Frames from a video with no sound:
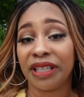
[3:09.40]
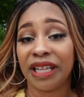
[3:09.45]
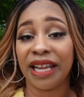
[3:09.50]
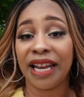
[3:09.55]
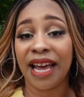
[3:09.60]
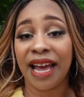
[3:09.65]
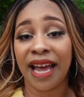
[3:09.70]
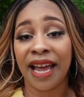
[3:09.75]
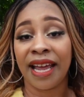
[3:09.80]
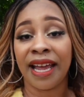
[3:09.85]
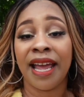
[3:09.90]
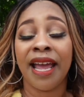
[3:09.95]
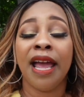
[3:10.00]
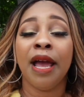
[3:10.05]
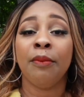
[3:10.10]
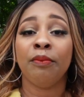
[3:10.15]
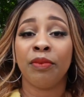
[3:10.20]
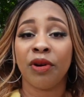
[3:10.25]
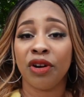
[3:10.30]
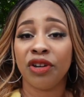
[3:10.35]
that I
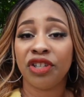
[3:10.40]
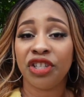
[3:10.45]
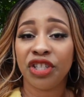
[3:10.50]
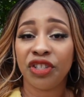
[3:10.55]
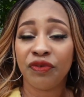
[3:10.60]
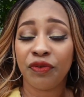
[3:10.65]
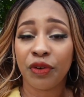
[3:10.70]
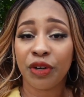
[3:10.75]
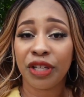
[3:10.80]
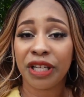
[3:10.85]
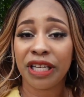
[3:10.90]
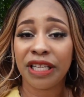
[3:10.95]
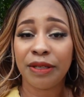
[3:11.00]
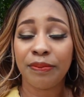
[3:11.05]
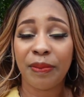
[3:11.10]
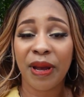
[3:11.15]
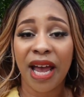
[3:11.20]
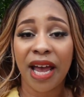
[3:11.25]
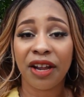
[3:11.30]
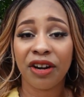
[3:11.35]
purchased for this
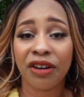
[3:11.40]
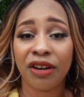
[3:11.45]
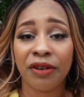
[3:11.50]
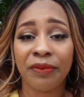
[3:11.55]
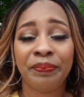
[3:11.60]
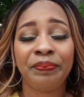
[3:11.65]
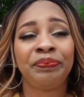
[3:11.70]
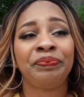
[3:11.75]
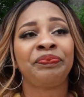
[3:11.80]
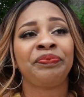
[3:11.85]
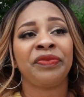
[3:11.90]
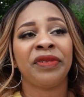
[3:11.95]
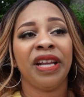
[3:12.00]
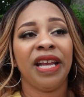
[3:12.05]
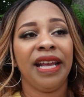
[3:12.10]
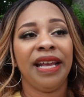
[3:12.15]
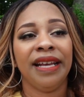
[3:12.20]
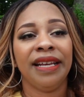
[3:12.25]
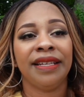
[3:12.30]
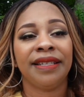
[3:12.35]
pattern
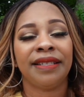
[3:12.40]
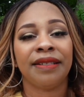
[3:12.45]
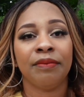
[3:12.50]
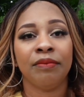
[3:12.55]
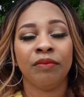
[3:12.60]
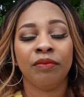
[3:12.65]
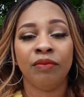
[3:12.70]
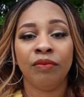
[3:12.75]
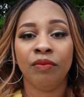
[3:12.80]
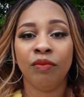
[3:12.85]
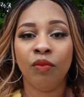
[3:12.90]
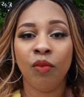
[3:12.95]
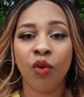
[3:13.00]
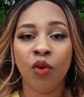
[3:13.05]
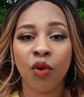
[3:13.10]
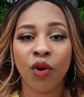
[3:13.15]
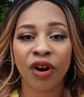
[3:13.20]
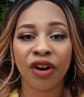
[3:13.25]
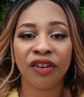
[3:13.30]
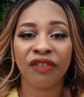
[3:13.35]
is
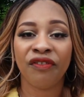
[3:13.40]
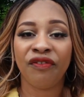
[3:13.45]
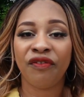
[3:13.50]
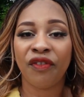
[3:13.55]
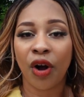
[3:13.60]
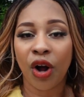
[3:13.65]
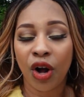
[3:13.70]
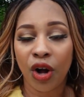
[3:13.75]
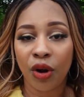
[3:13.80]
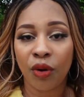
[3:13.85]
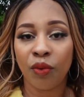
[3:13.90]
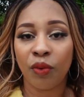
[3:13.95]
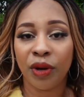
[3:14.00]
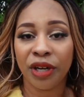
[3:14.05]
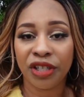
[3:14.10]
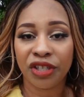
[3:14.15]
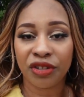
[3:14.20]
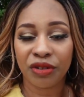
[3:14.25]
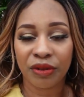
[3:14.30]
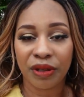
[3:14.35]
more fall
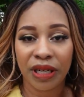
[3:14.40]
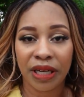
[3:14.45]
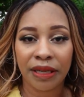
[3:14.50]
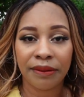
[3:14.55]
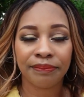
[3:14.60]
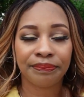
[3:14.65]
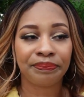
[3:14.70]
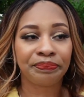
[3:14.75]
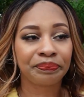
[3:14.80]
wintry,